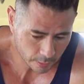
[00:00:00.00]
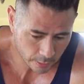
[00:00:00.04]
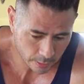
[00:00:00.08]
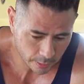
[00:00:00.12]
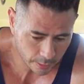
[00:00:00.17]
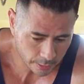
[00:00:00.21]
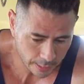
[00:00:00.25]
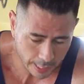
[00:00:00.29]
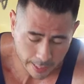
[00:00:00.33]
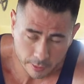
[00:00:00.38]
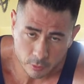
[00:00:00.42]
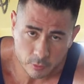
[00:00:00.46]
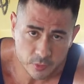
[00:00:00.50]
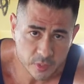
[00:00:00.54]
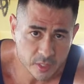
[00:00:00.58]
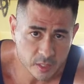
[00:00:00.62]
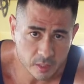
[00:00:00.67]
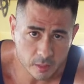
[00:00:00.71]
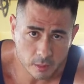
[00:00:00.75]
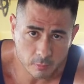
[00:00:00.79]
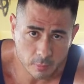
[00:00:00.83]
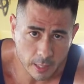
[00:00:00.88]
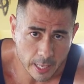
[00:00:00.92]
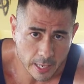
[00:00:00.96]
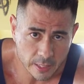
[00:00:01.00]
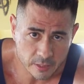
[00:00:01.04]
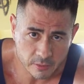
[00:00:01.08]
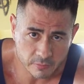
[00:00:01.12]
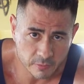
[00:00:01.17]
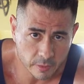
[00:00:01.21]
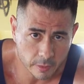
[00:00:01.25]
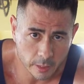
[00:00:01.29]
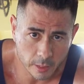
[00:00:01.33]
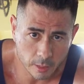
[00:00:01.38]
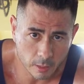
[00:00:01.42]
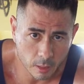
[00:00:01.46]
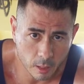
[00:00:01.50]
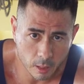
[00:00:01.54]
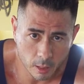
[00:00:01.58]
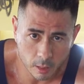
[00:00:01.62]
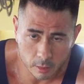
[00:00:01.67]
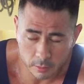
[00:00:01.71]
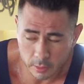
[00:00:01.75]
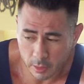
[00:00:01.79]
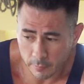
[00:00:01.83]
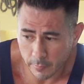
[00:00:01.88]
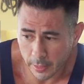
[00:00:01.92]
And I don't see them last very long.